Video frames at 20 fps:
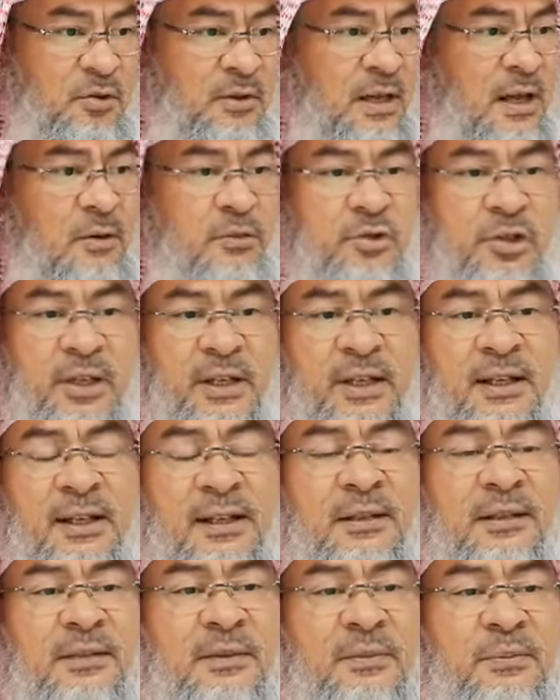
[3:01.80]
So now she
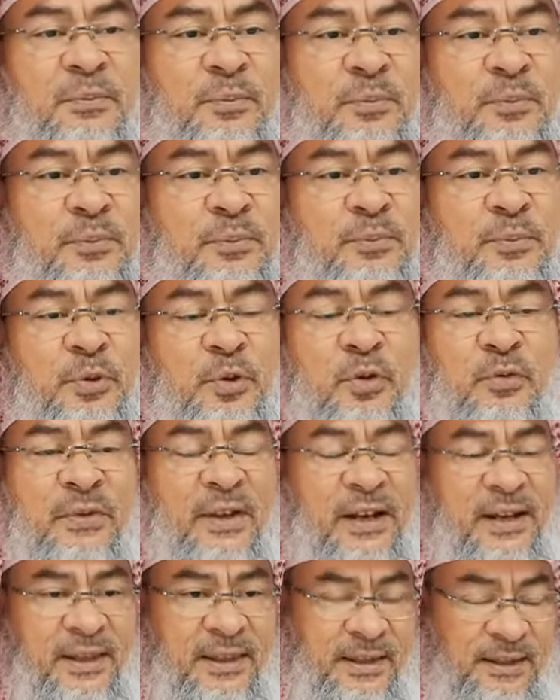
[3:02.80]
cannot
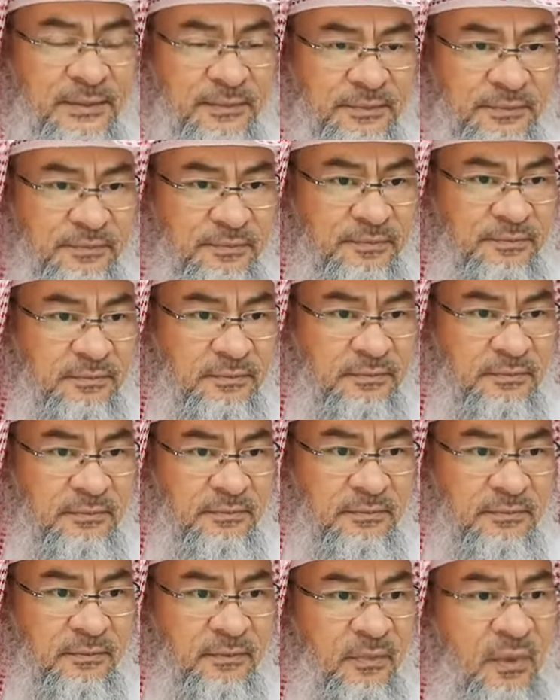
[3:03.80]
prove anything.
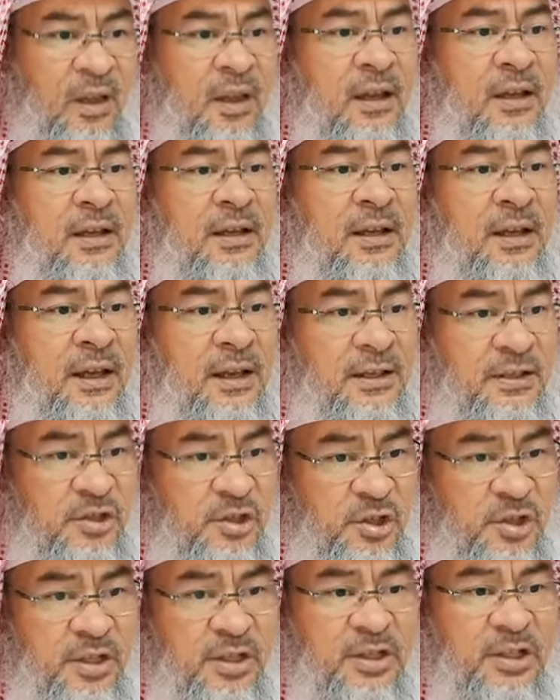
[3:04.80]

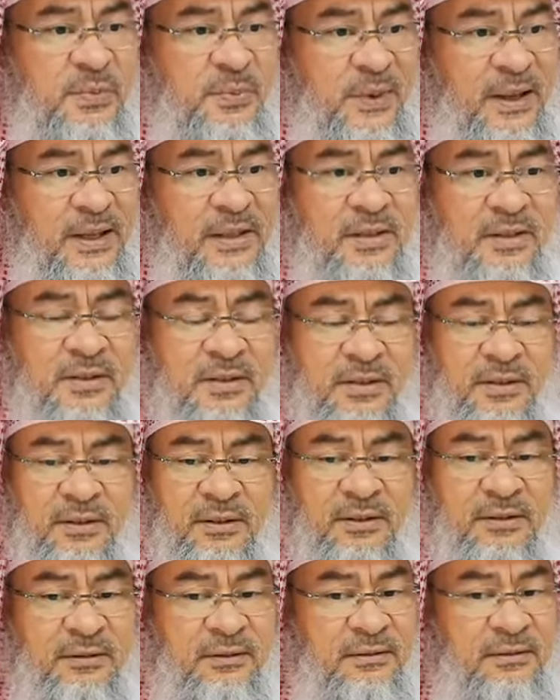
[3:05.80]
And she
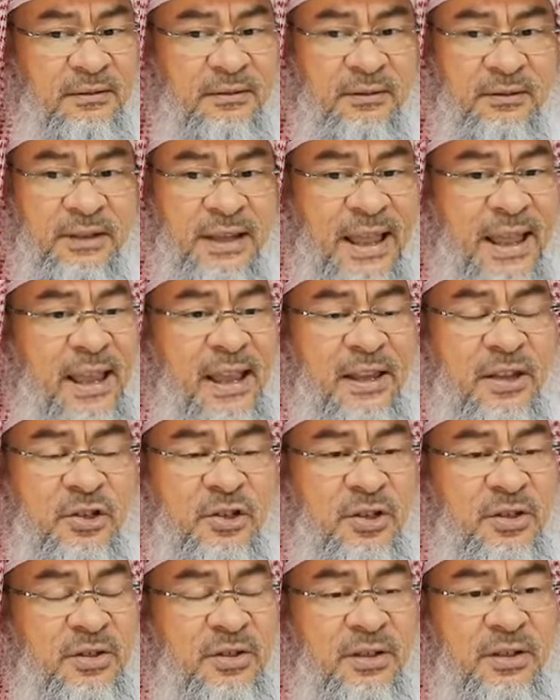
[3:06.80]
spends
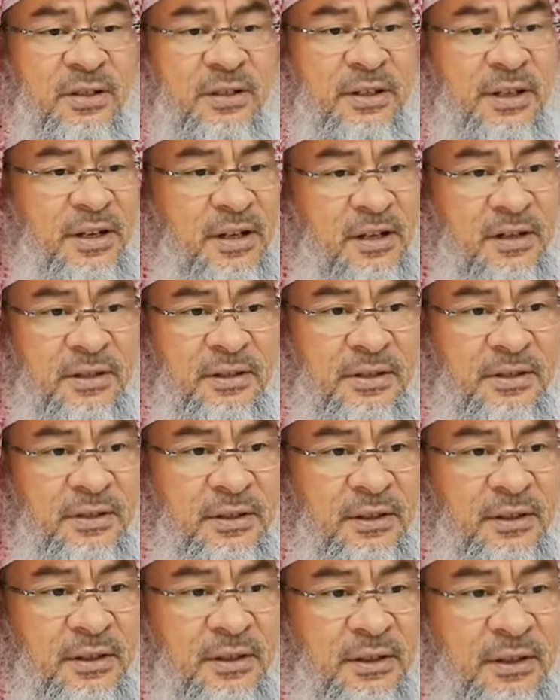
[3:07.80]
ages and
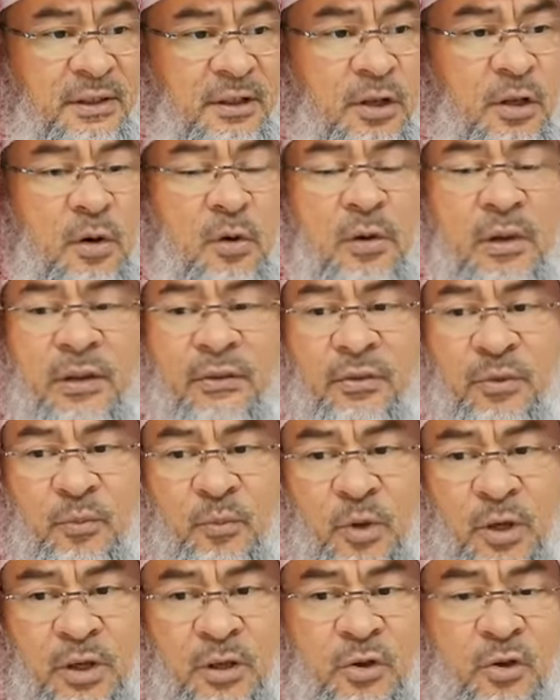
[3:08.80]
years going
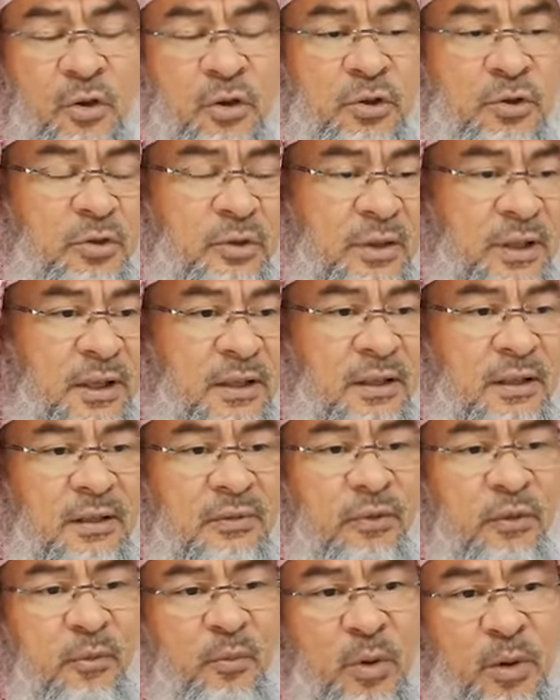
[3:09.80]
from one court to the
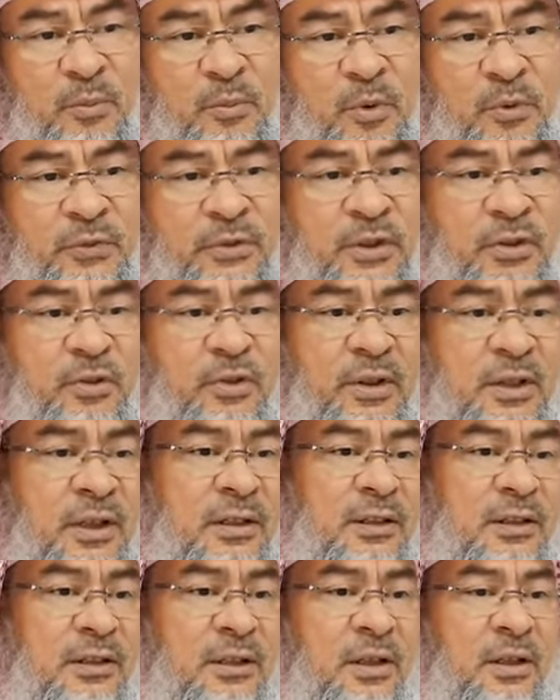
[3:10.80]
other, from one mufti to
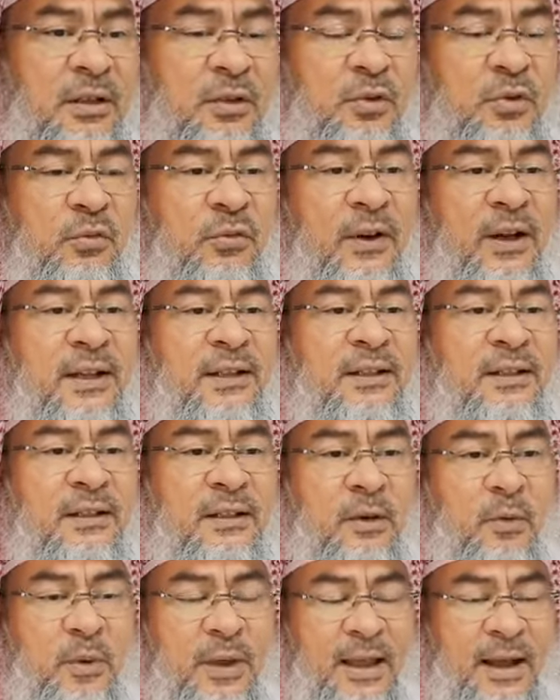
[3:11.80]
the other, to
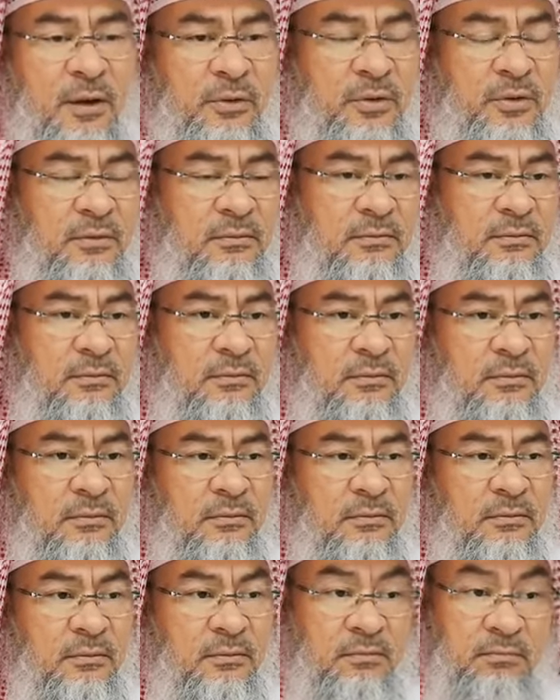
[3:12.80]
find her a way out.
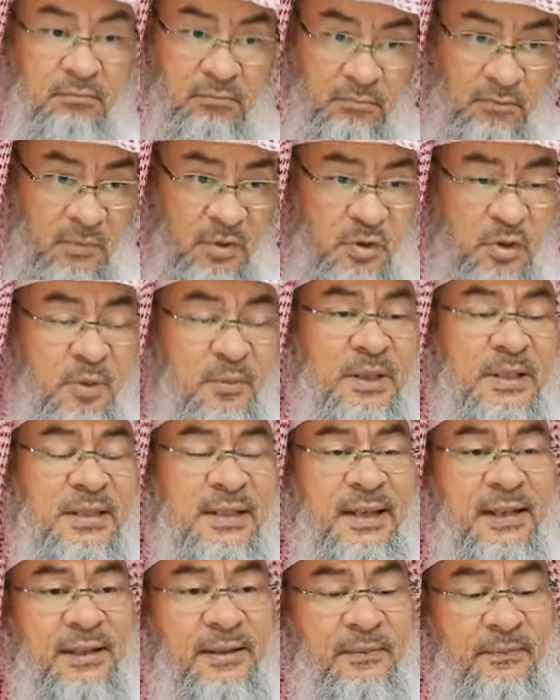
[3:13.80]
It's your
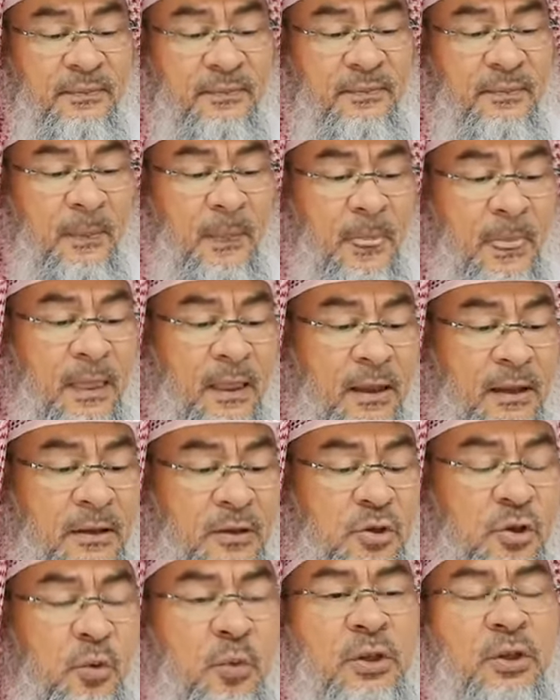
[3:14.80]
mistake.
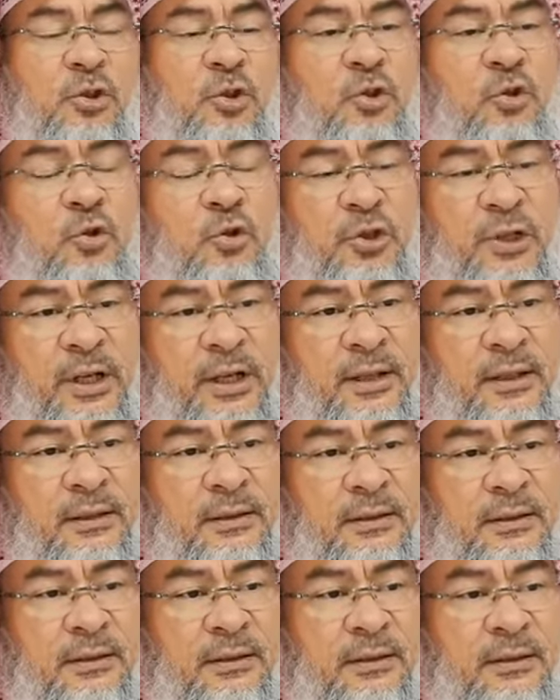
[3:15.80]
So what to do,
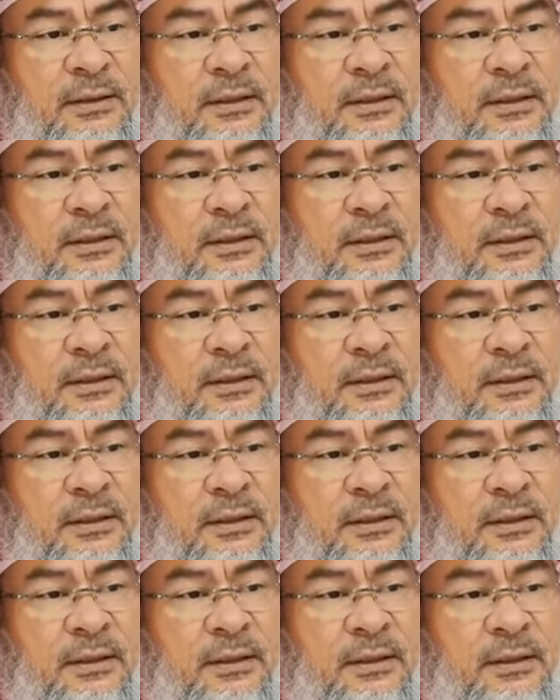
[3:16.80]
Sheikh?